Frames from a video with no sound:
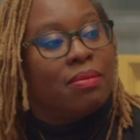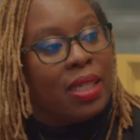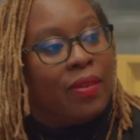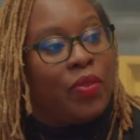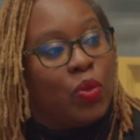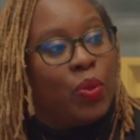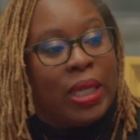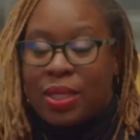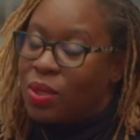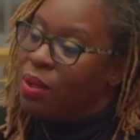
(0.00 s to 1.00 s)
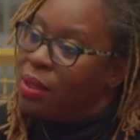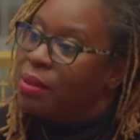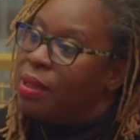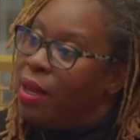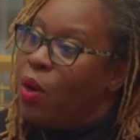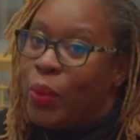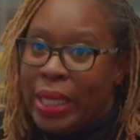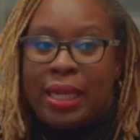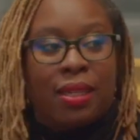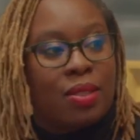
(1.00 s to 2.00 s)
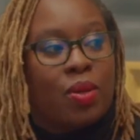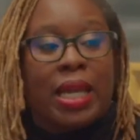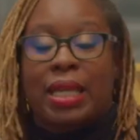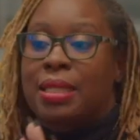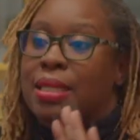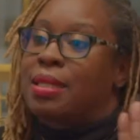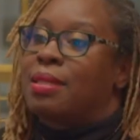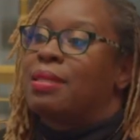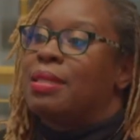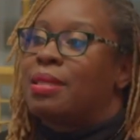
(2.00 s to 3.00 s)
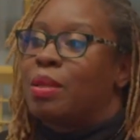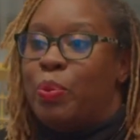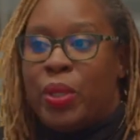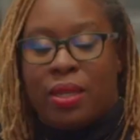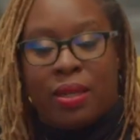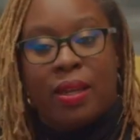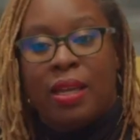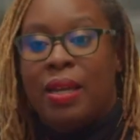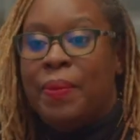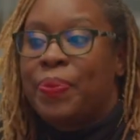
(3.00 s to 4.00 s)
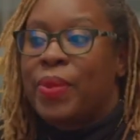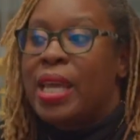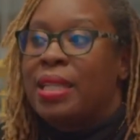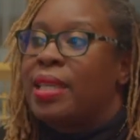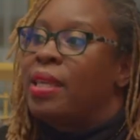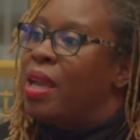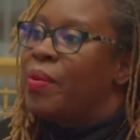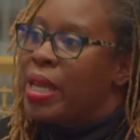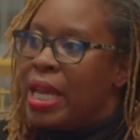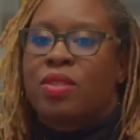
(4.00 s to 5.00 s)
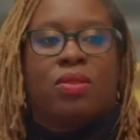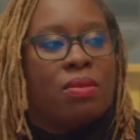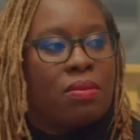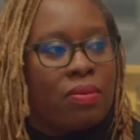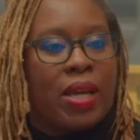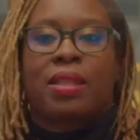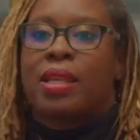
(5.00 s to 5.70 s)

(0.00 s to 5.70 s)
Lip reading: a few weeks or a week so I can just disappear and say, yeah, we got you, right?